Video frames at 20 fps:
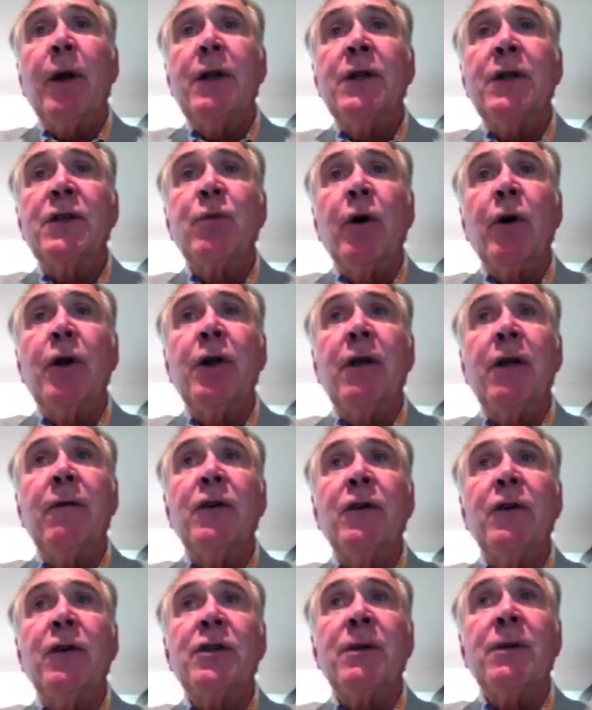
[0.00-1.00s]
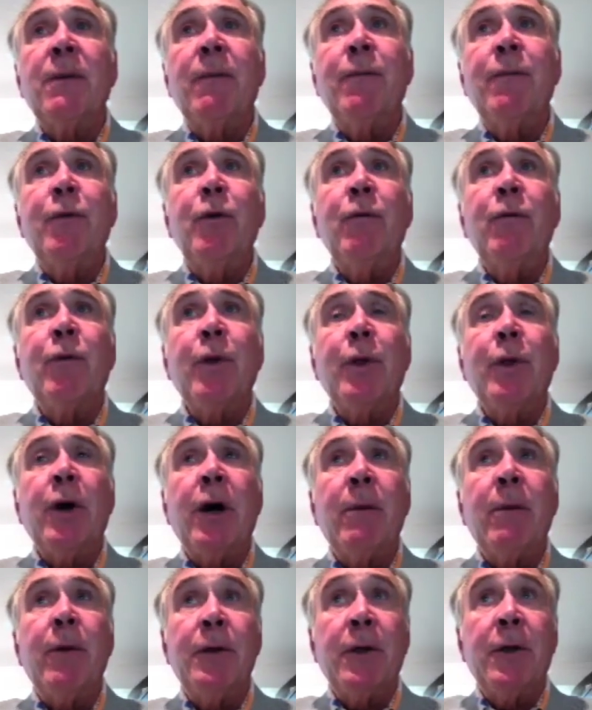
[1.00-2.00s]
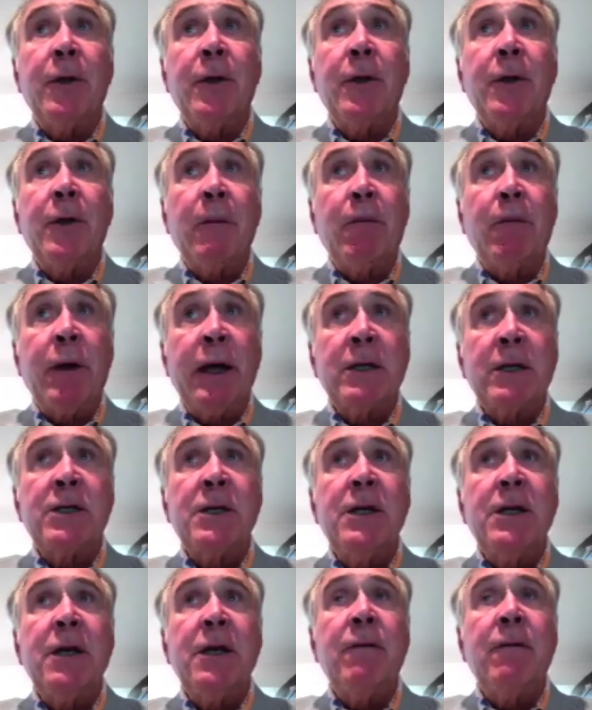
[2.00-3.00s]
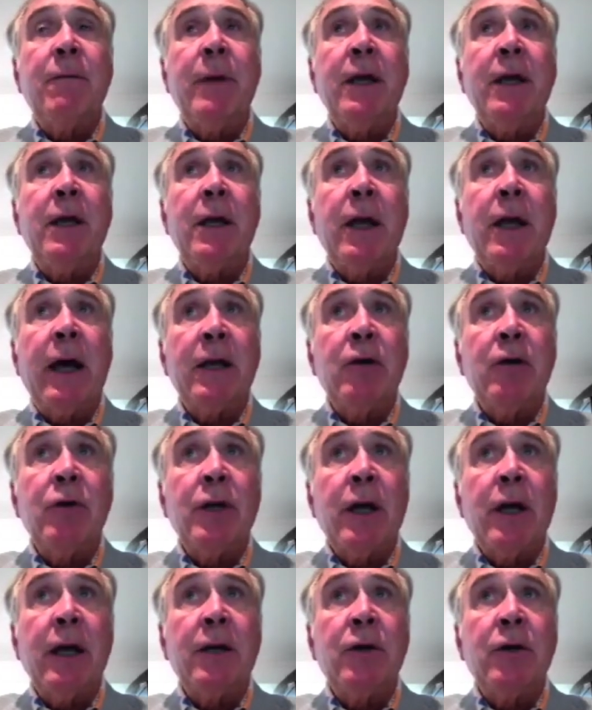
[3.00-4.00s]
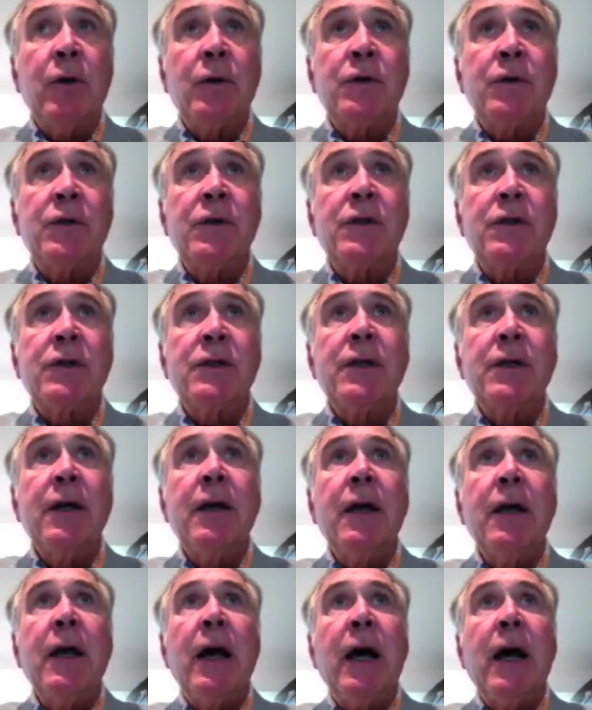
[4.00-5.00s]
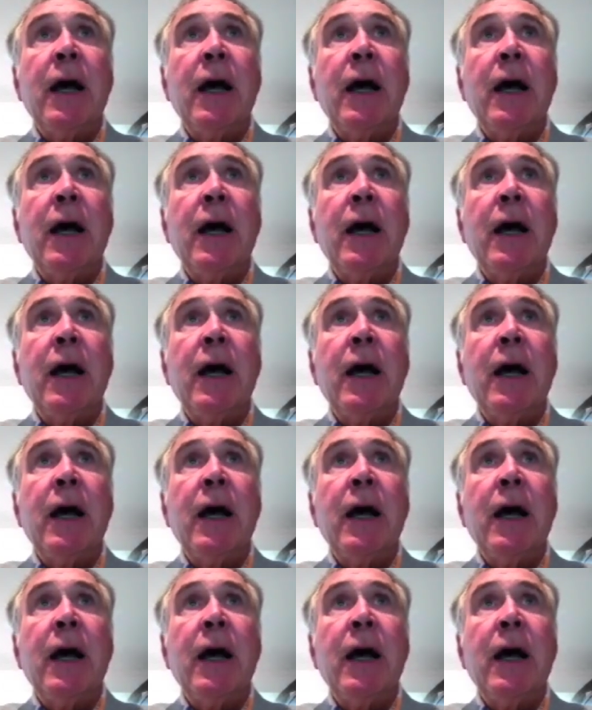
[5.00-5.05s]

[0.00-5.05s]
But I just wanted to give you some food for thought about the complexity of making an accurate diagnosis,